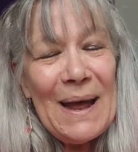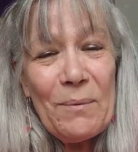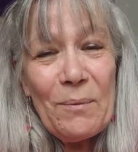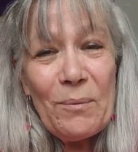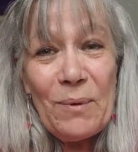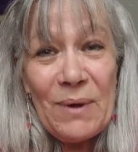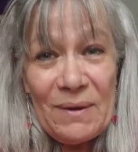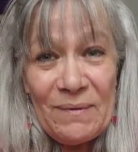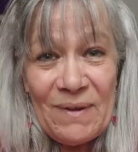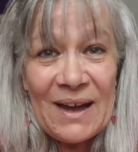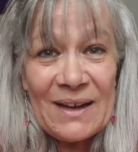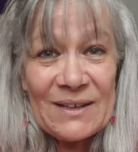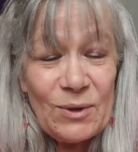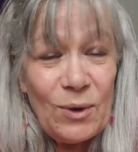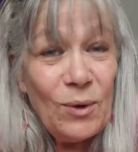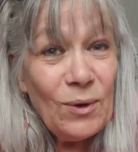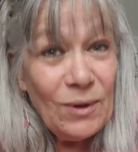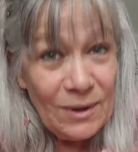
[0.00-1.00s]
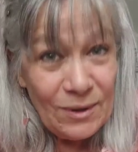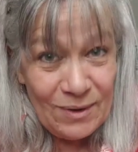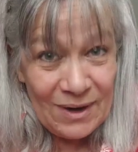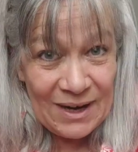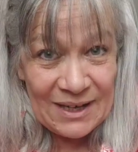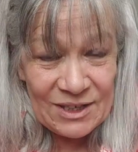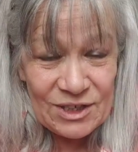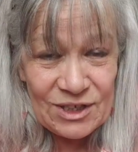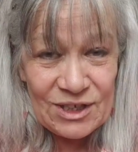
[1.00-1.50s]
We've had all the
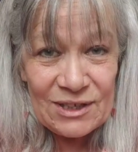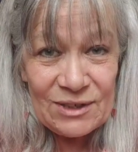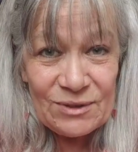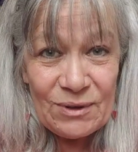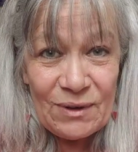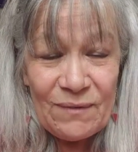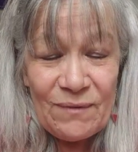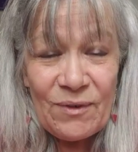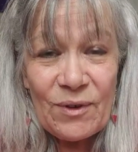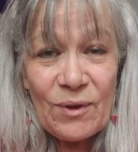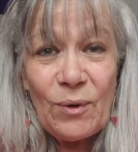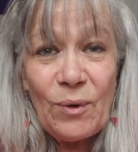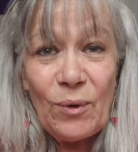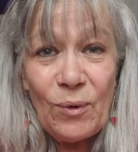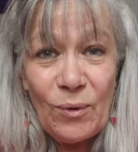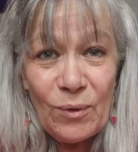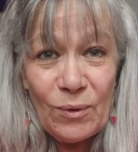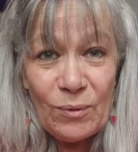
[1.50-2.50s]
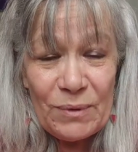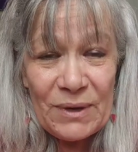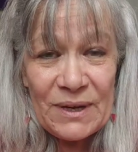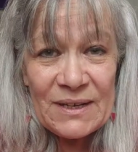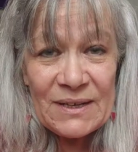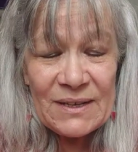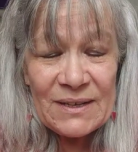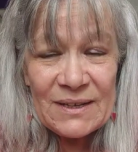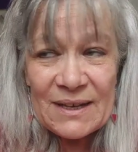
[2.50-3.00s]
grandchildren for the whole
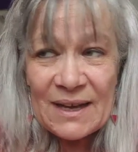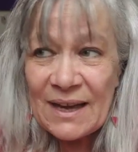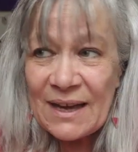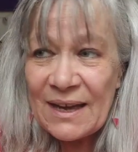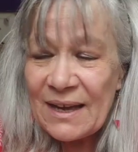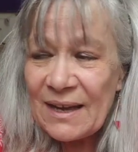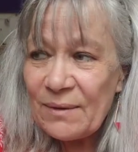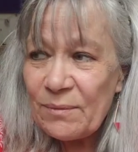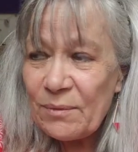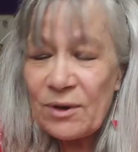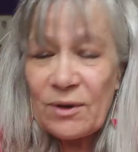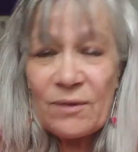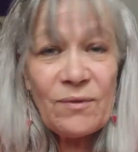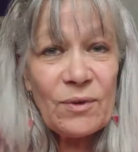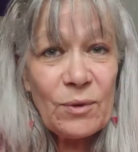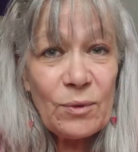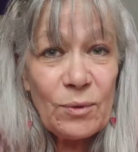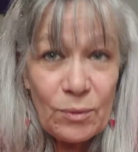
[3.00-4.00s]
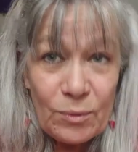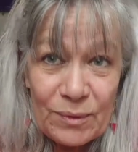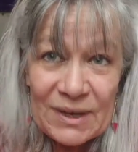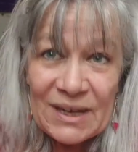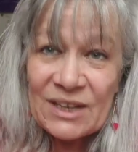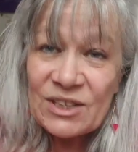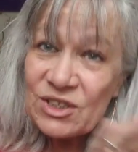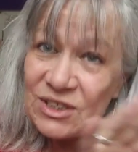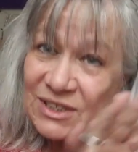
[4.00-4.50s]
week. Well, not for the whole
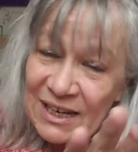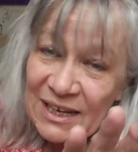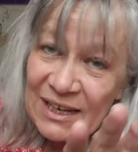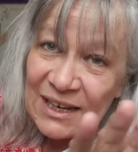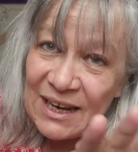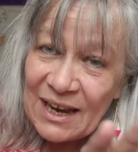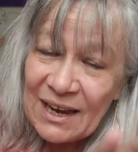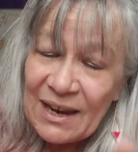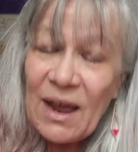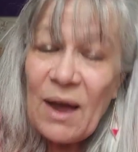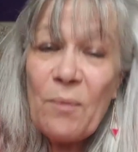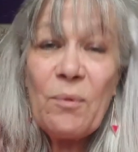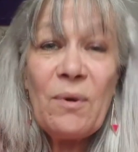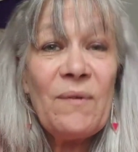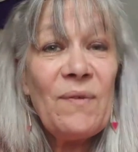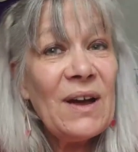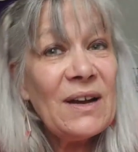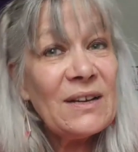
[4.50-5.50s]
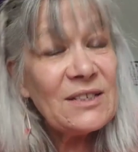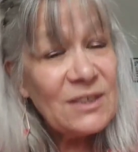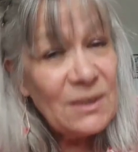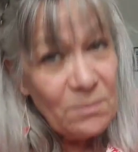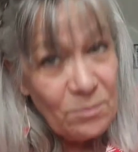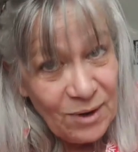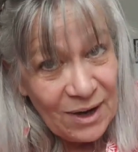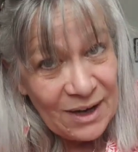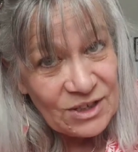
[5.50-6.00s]
week, I should tell a lie. We've had
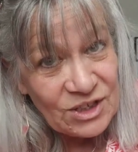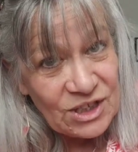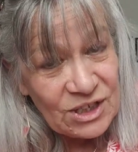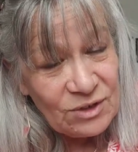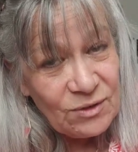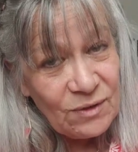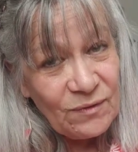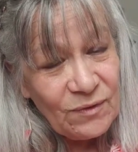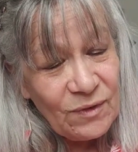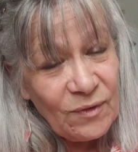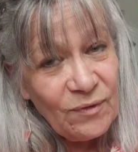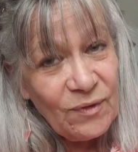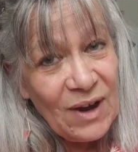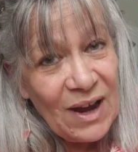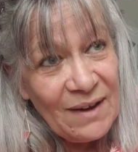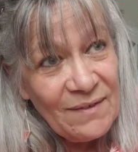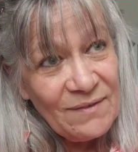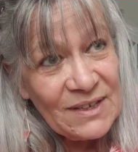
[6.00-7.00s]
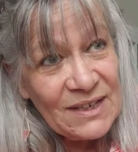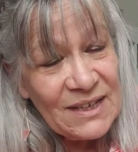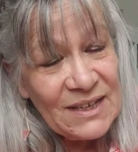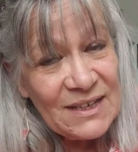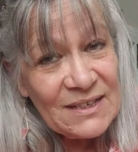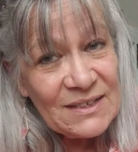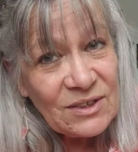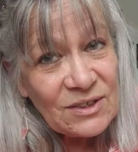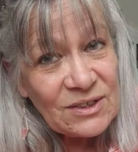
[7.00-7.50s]
some grandchildren for 5
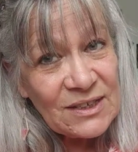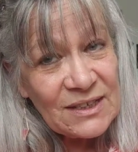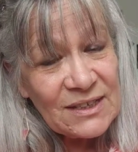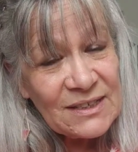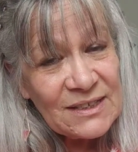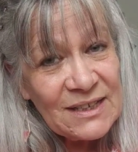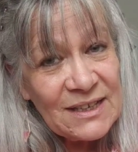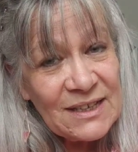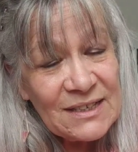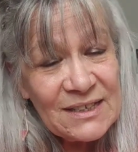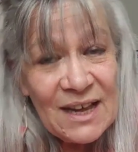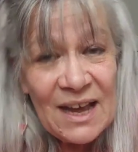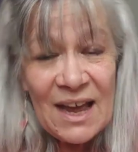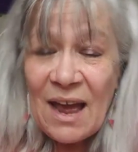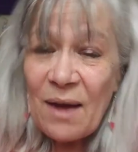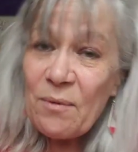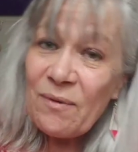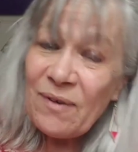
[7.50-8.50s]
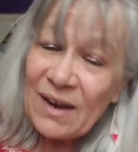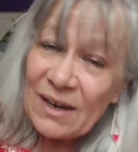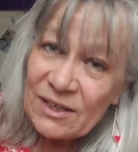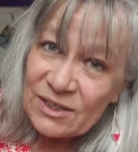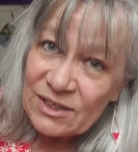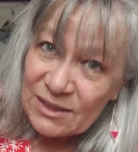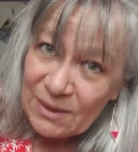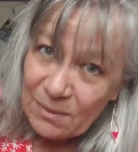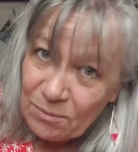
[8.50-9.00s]
days or 6 days. We've
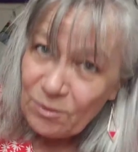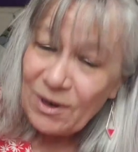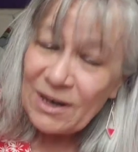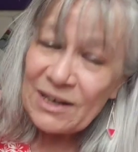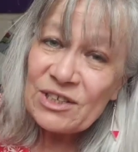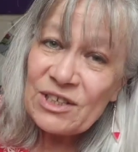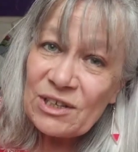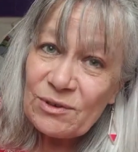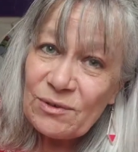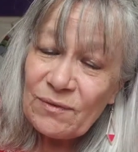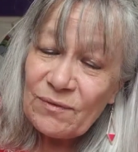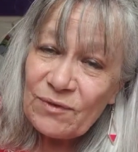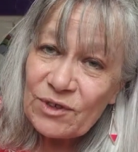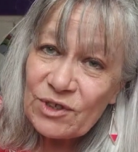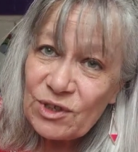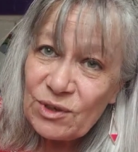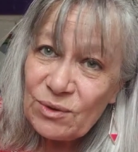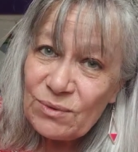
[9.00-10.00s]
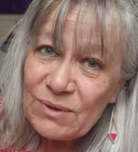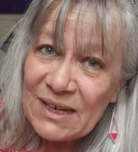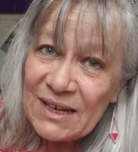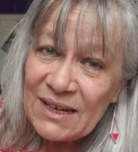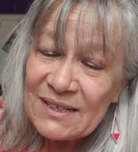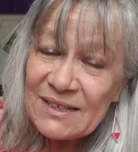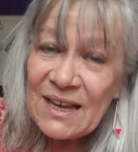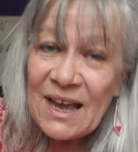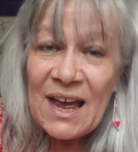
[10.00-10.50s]
had some grandchildren for 2
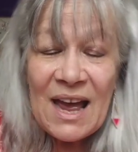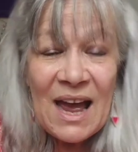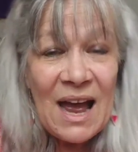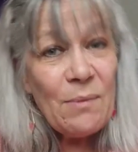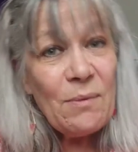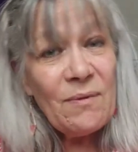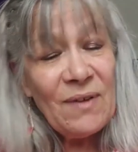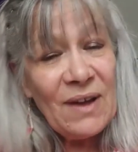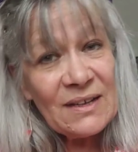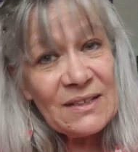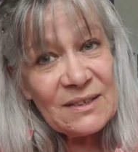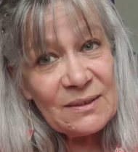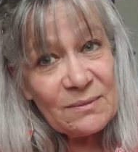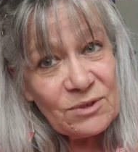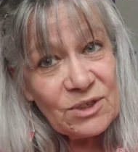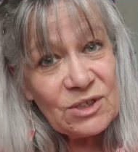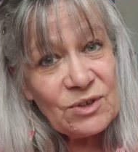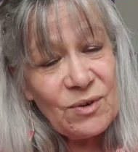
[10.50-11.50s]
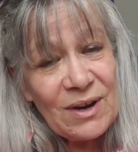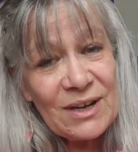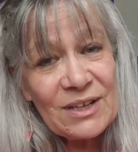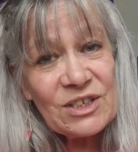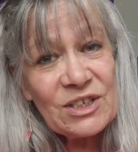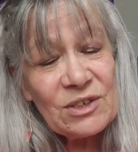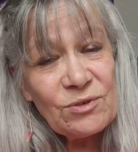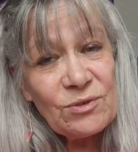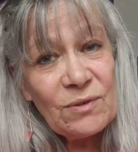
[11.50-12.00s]
days, and we've had some
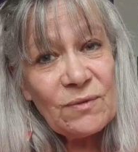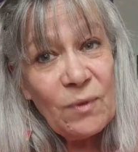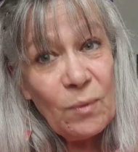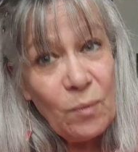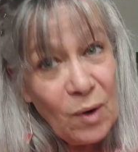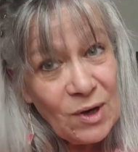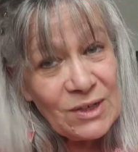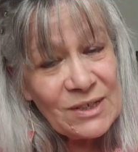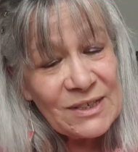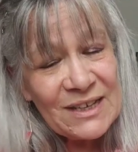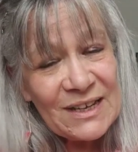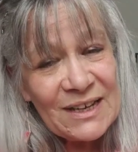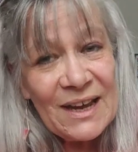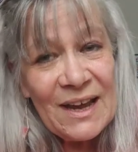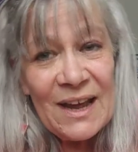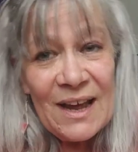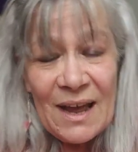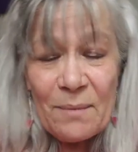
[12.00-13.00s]
grandchildren for 1 day.